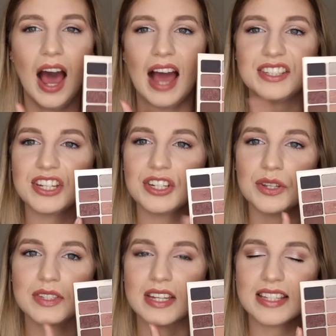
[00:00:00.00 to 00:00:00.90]
I did
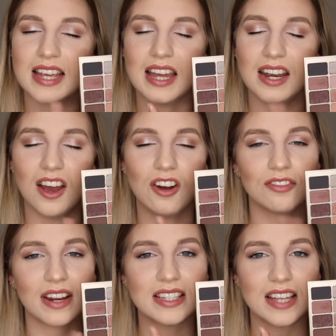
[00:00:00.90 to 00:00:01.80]
use this in a
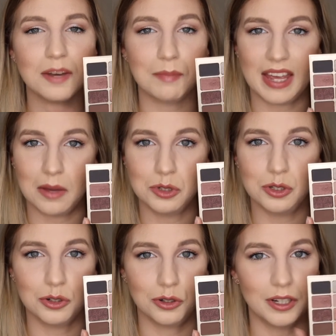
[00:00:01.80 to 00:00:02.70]
recent makeup
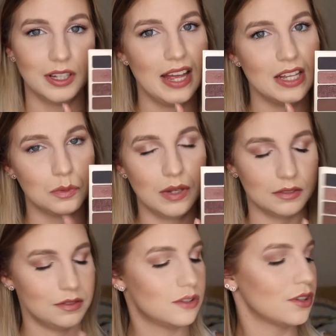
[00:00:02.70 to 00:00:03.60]
tutorial as
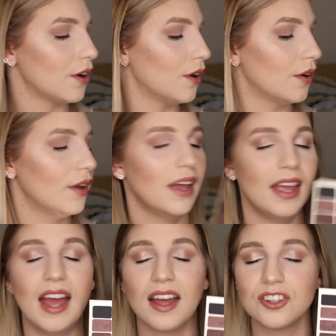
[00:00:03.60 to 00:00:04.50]
well. So
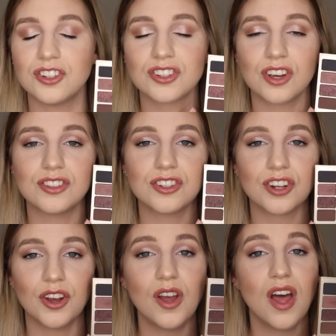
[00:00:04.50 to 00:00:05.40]
yeah, just goes to
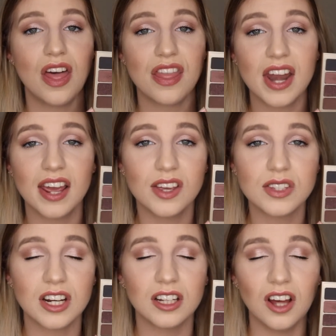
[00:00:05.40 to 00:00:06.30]
show that I
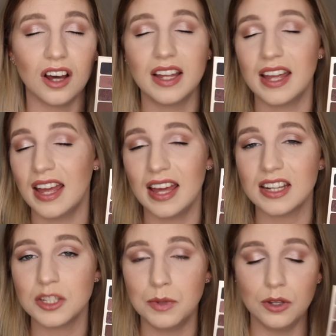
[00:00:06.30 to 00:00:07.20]
use it a lot and
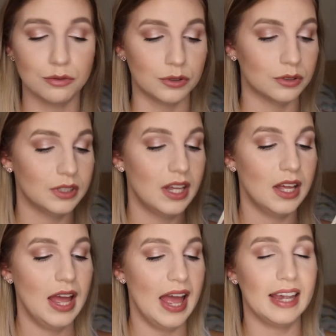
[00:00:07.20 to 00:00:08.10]
it's beautiful.
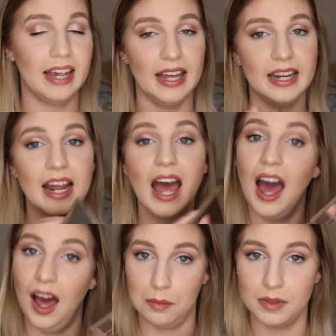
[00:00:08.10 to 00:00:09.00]
Again,
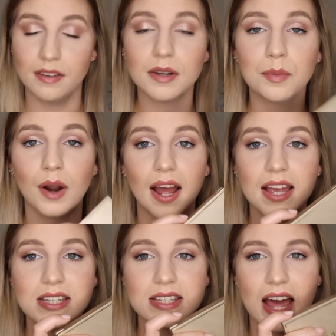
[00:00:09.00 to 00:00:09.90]
up there in
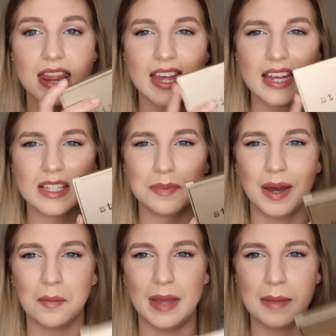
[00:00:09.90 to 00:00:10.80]
price. I think it's
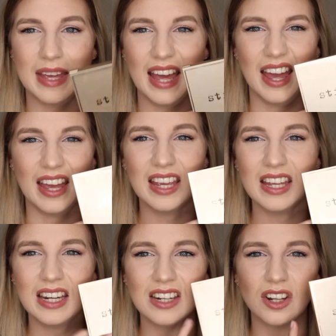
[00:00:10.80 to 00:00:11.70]
about maybe
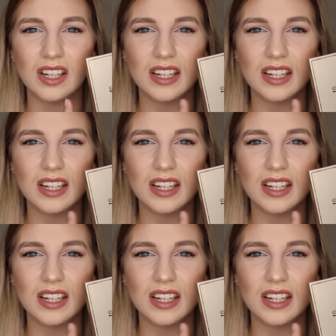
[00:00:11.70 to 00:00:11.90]
$80.